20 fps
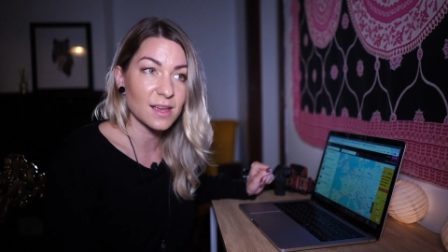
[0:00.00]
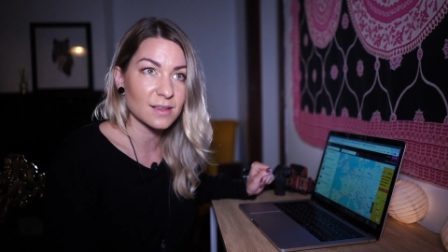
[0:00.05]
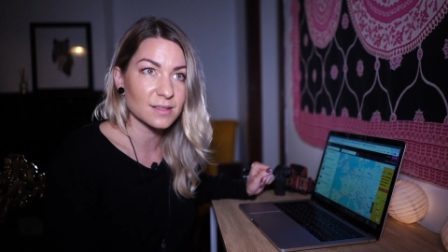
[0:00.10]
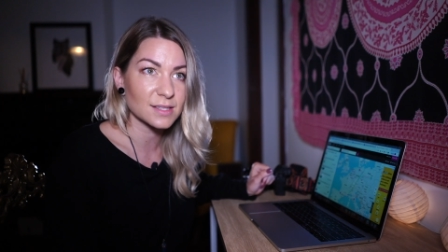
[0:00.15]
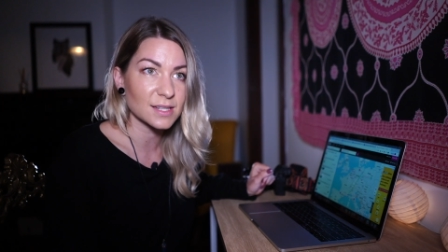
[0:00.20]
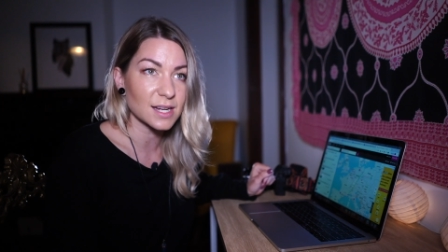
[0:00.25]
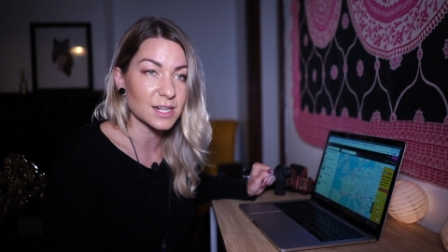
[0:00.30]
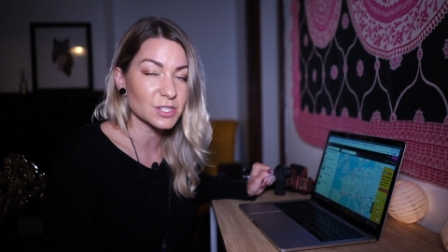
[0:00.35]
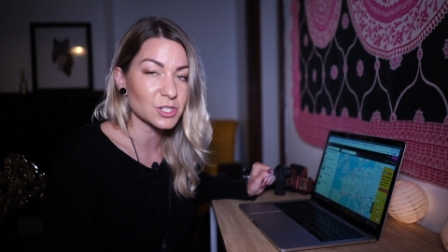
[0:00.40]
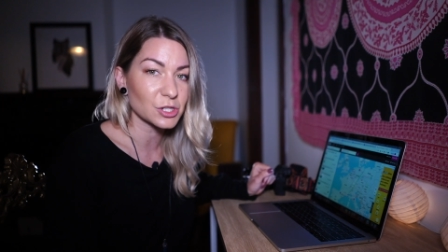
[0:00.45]
I
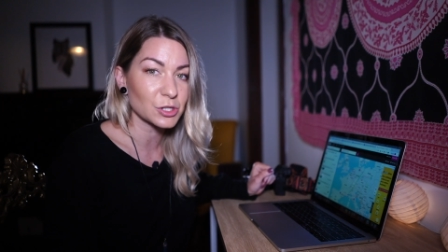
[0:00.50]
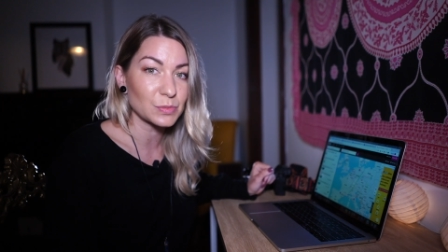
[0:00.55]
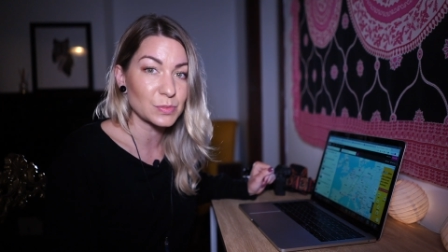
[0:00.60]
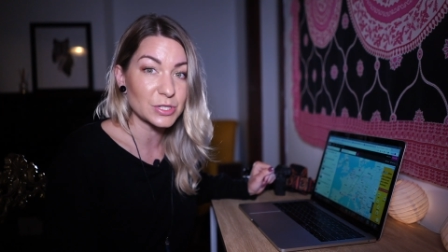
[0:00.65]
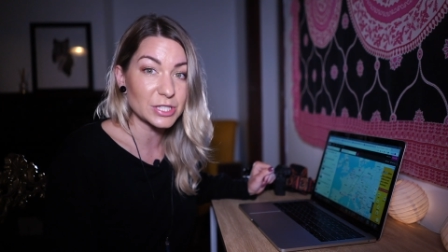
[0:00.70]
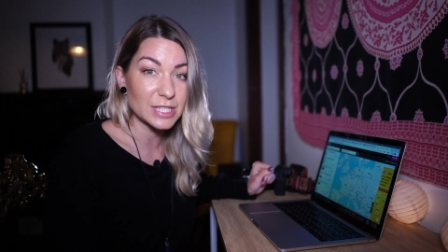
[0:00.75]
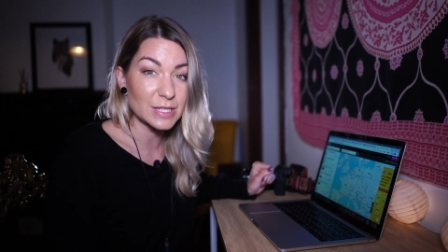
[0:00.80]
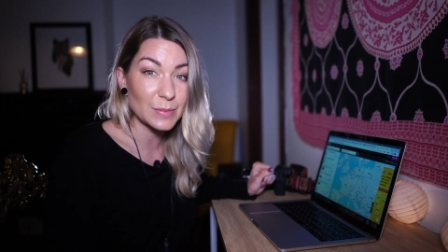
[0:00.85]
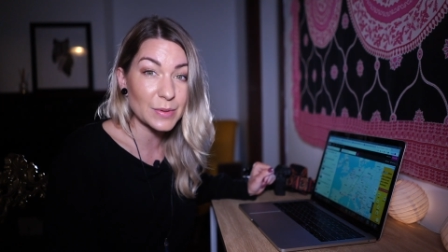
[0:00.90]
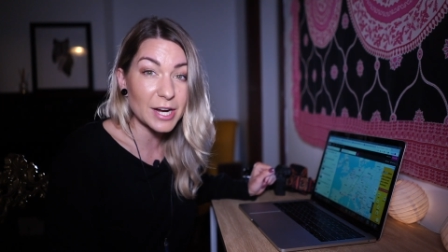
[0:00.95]
snacked on a
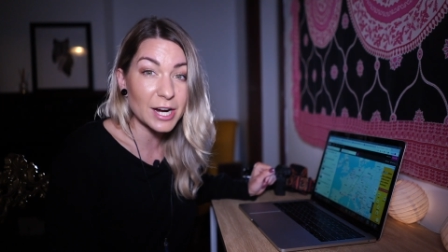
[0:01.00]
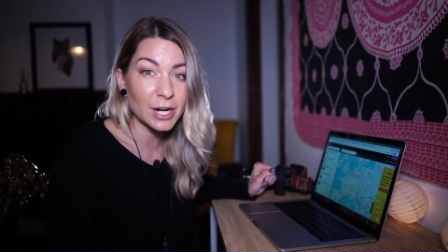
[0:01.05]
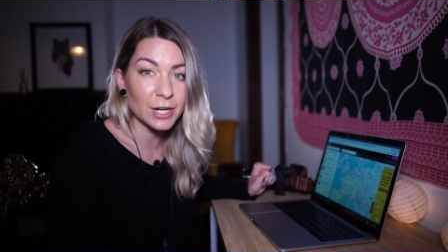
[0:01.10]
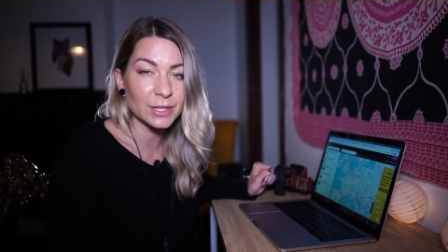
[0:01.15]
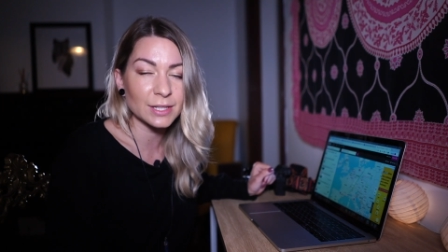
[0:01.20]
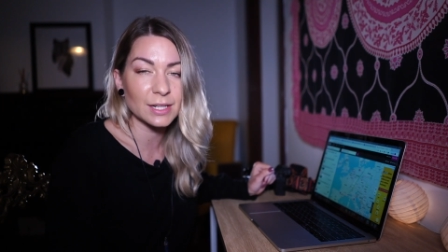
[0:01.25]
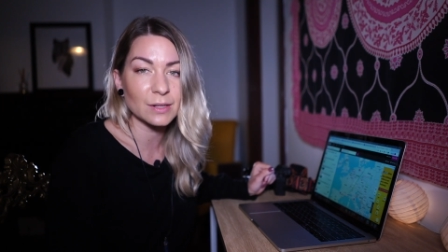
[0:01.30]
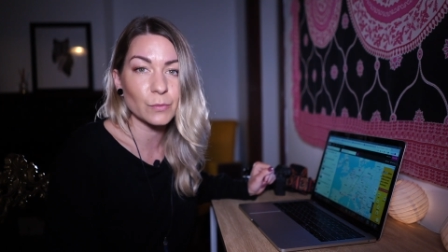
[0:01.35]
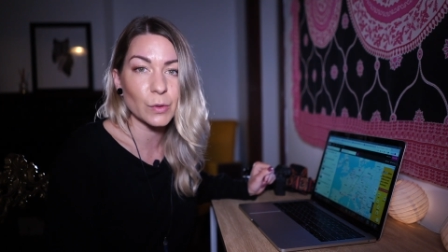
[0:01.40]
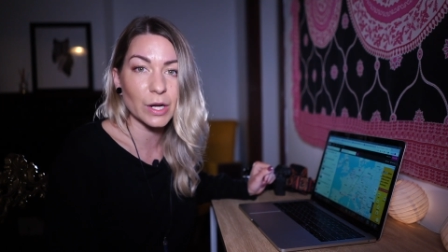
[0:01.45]
muesli bar,
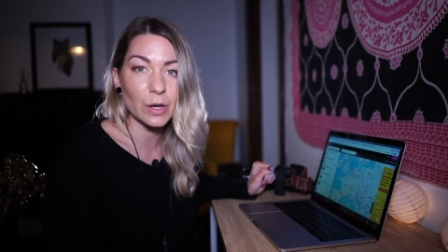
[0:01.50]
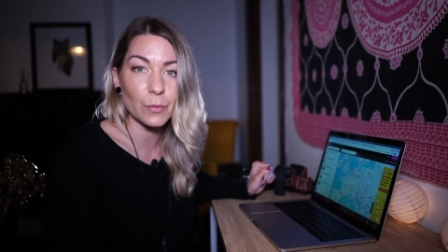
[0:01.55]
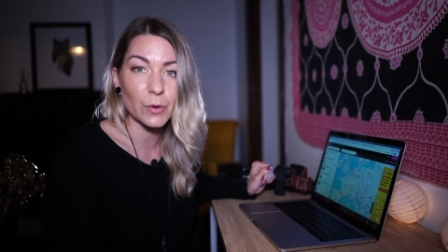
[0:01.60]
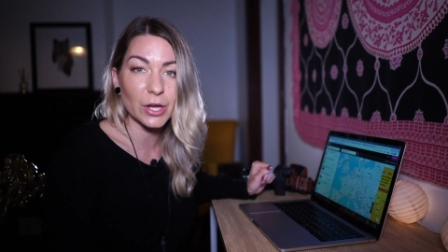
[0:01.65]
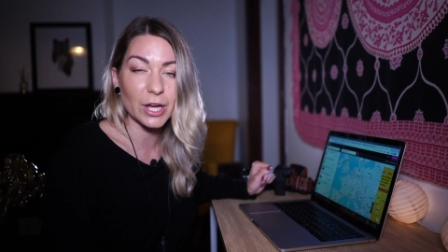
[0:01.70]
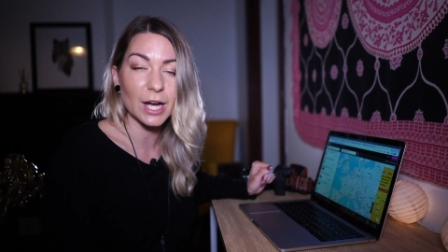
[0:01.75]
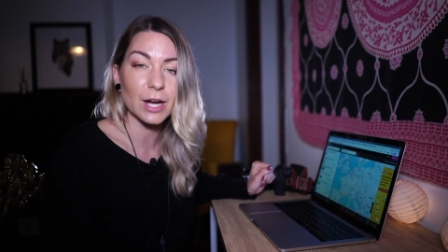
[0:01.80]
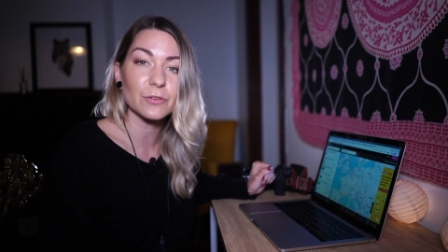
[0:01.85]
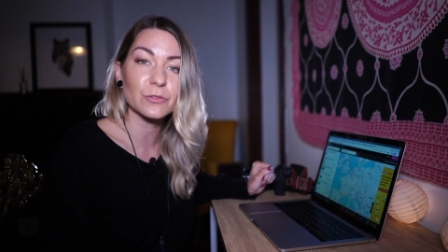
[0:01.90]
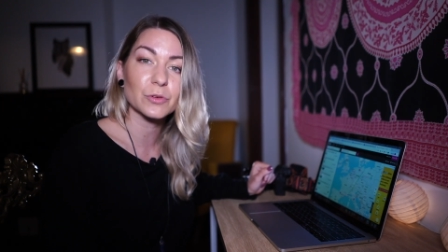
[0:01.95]
and then when I
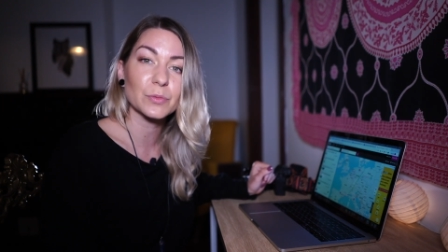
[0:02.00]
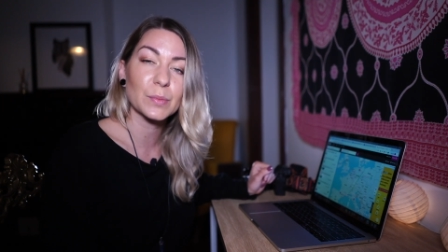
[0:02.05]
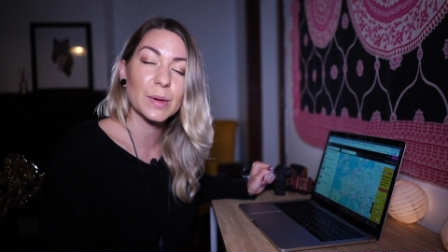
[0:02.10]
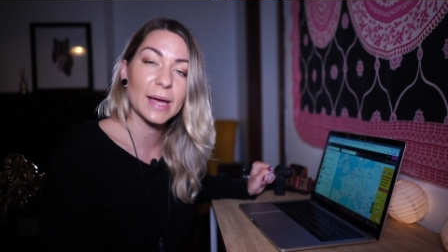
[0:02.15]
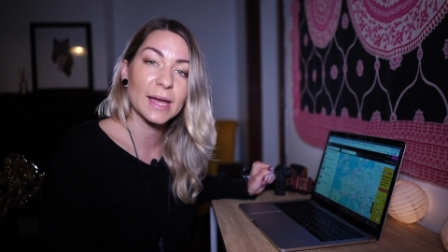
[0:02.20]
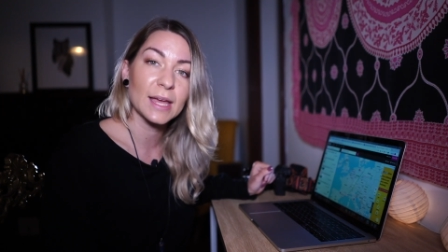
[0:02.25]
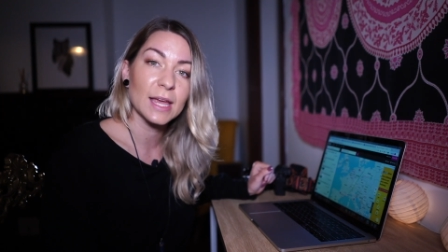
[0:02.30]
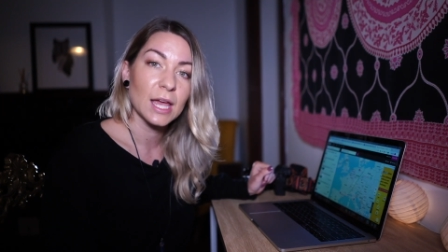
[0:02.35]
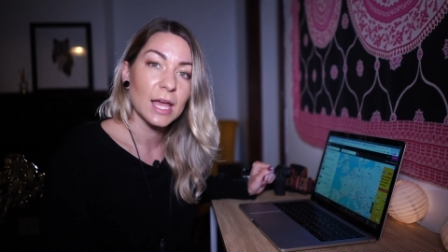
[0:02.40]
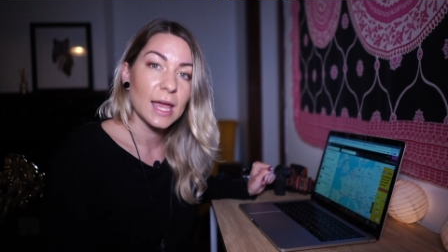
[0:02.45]
woke up from
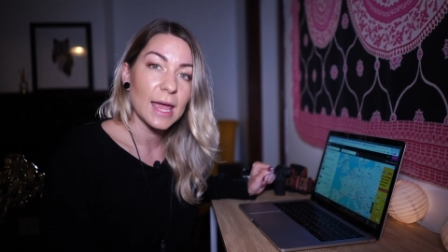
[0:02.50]
my